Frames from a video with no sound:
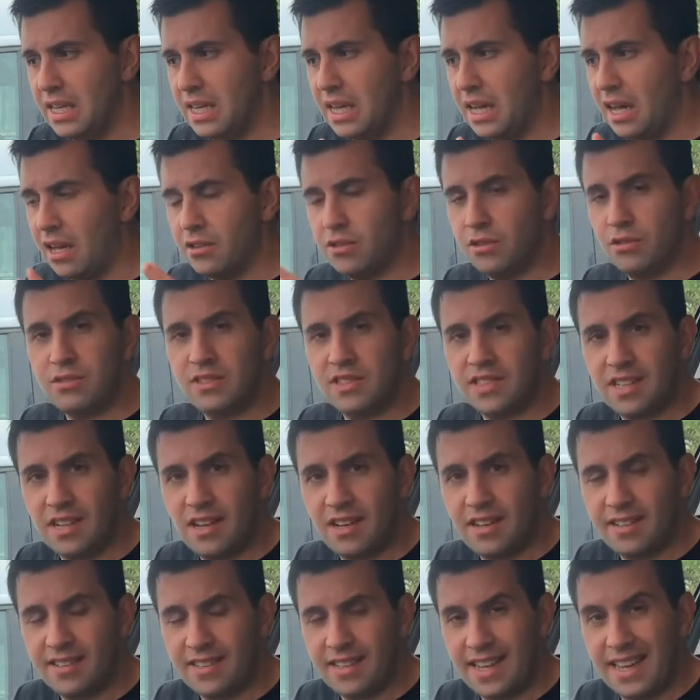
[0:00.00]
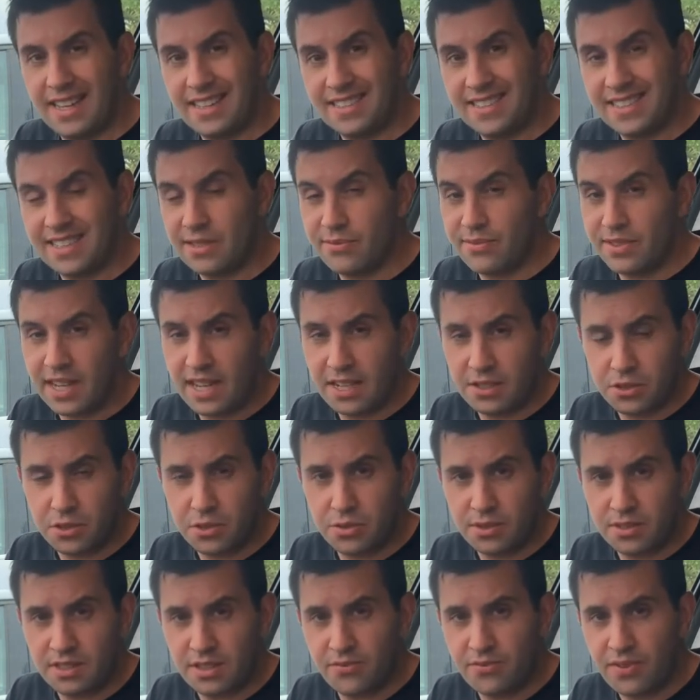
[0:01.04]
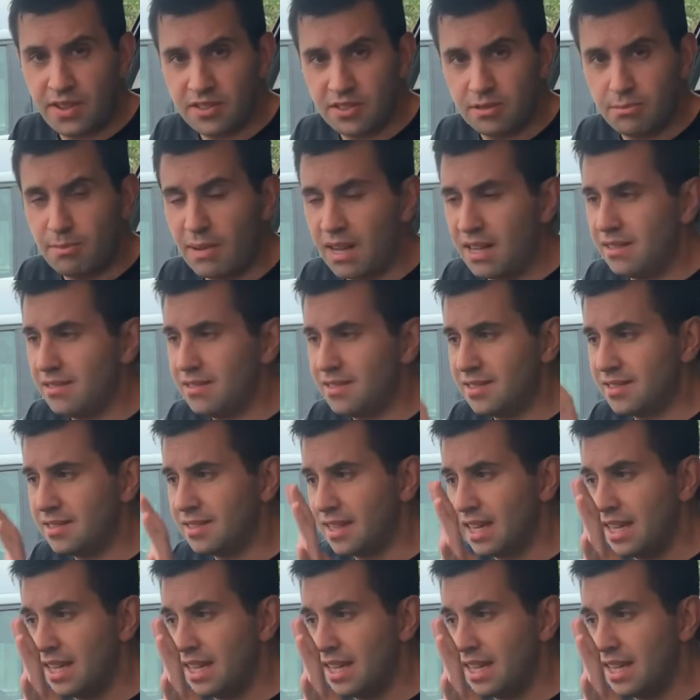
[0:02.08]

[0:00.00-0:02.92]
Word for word: Although this car has 720,000 miles,